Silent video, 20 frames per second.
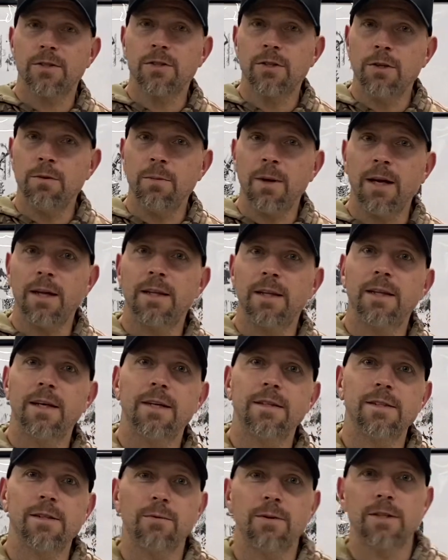two main
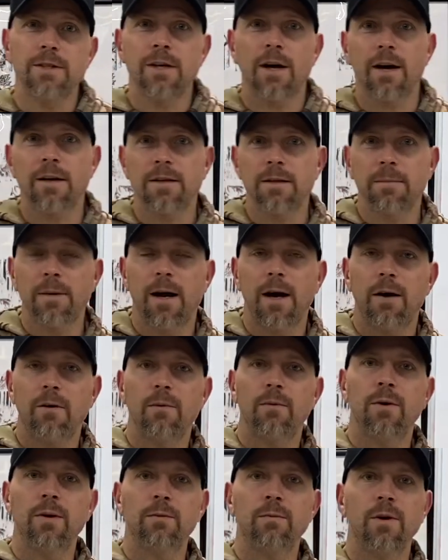things that we talked about
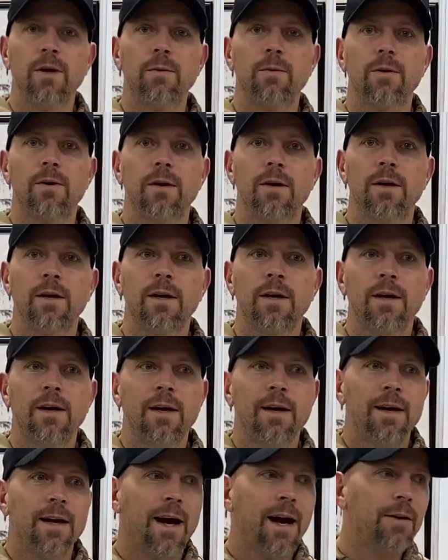when we were
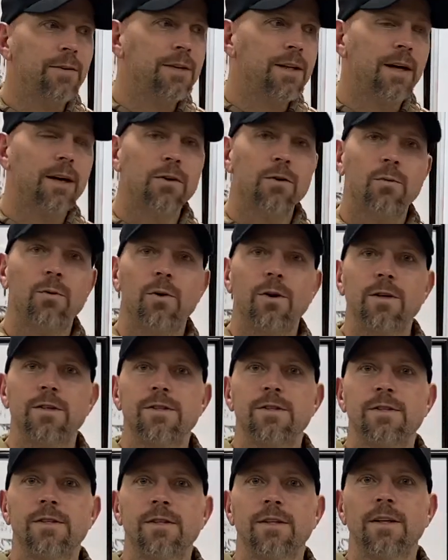out in the elk
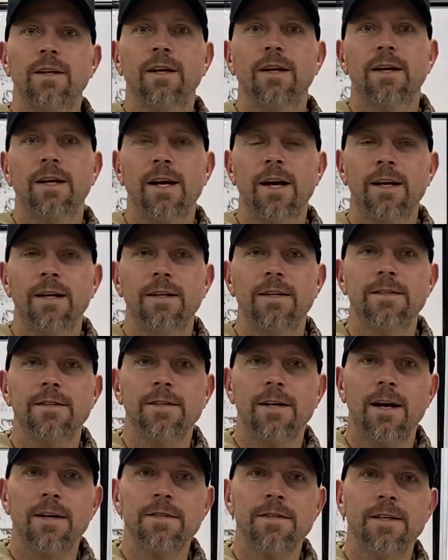woods, kind of
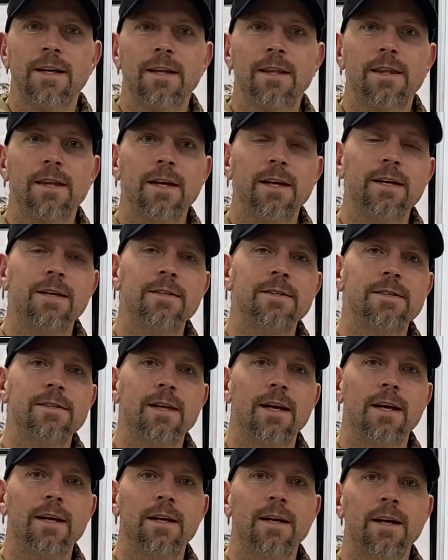discussing things
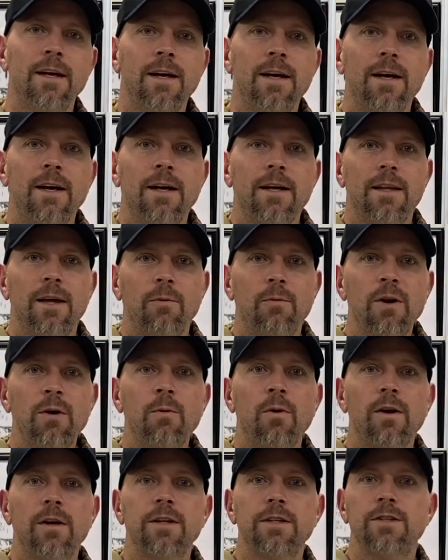that we
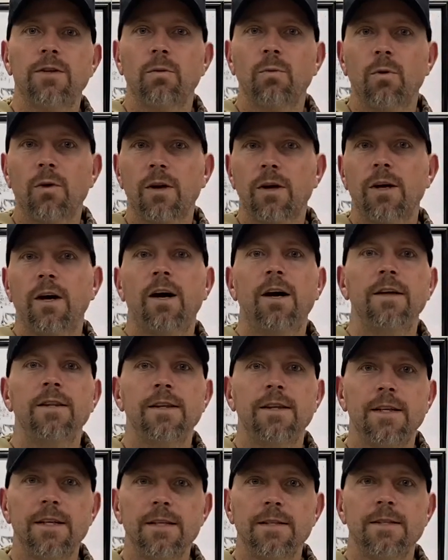wanted to work on
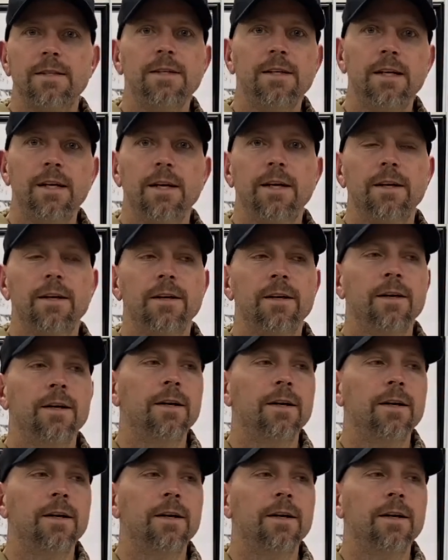this year.